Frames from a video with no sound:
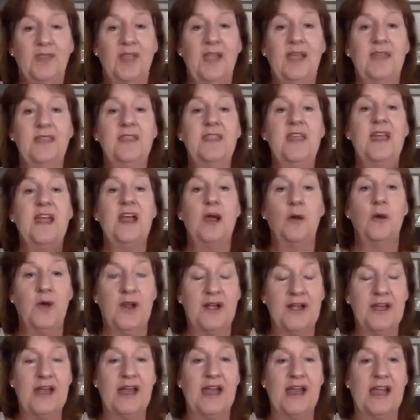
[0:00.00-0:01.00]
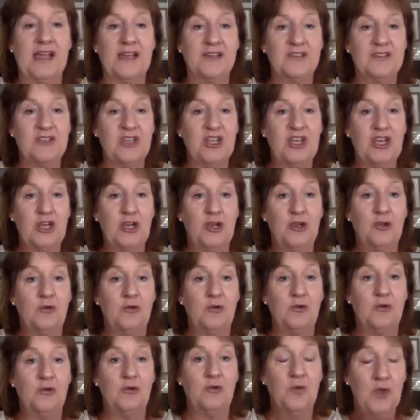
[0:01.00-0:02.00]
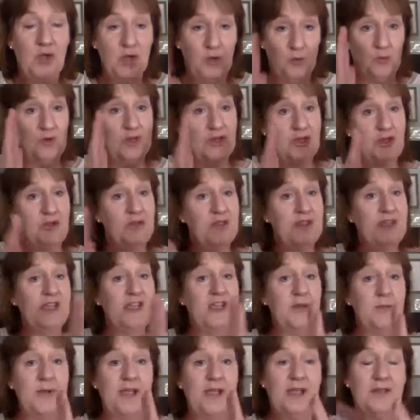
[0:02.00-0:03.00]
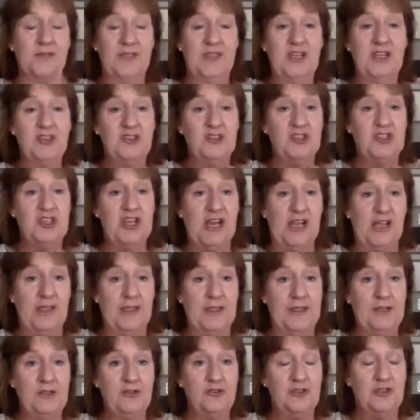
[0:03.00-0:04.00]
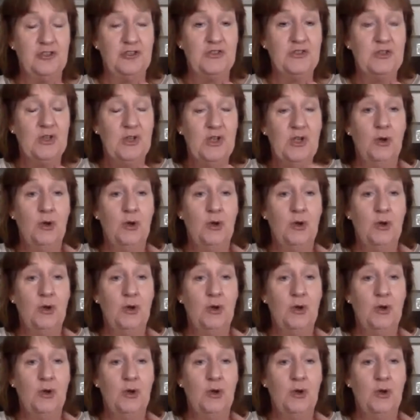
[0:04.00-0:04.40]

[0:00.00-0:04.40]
And then I want to ask you, when you think about these challenges,